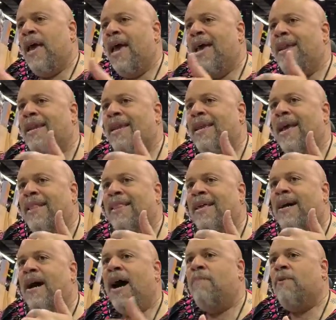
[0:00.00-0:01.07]
and yet the
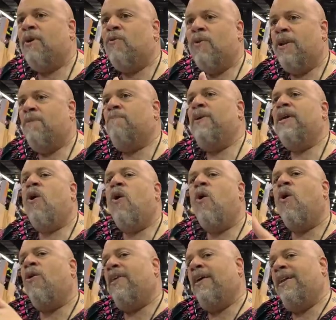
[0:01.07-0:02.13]
comic wouldn't be
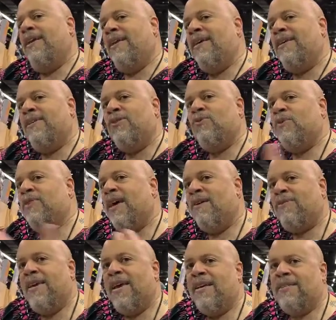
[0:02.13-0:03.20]
all that it is
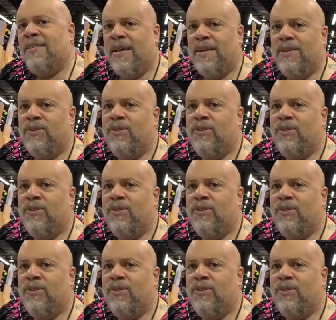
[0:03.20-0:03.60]
without the essays.